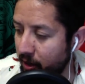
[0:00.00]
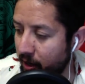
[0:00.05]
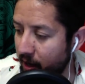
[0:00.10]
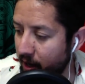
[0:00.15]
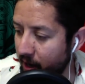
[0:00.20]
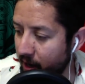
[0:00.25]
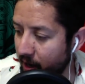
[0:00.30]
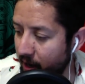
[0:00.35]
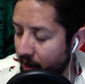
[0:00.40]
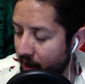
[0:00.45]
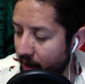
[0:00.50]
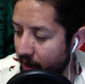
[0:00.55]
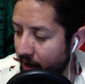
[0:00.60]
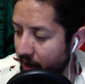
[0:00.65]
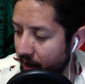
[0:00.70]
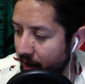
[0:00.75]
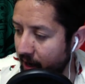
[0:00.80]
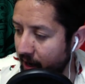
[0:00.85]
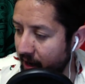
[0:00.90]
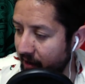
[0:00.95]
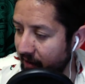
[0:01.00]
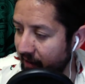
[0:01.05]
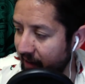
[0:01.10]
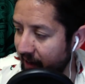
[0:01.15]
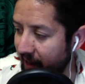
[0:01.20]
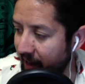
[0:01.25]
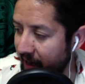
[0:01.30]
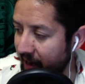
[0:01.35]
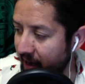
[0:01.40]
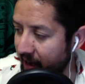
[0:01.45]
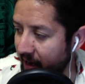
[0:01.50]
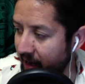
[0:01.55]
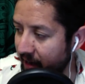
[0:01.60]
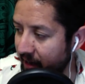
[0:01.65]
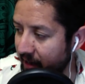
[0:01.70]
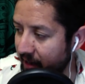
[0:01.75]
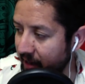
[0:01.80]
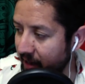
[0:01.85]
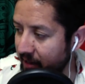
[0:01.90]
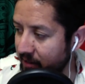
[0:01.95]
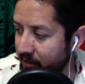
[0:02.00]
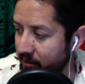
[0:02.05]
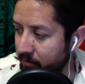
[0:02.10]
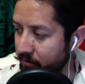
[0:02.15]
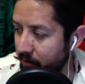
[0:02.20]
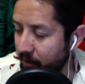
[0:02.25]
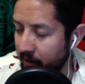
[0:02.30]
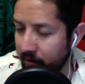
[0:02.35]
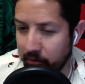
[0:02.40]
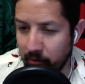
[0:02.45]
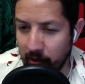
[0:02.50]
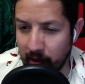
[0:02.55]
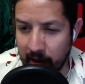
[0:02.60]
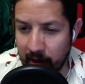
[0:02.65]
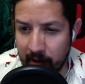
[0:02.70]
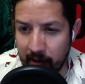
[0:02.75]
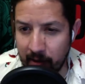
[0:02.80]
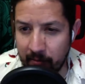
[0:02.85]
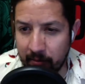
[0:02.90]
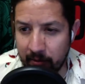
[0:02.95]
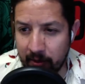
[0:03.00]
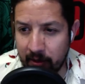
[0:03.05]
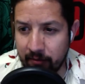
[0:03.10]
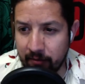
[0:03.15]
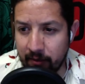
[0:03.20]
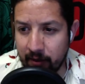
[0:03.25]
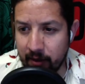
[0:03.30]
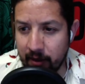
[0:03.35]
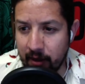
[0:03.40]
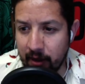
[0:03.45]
in Atlanta against Venezuela, I believe.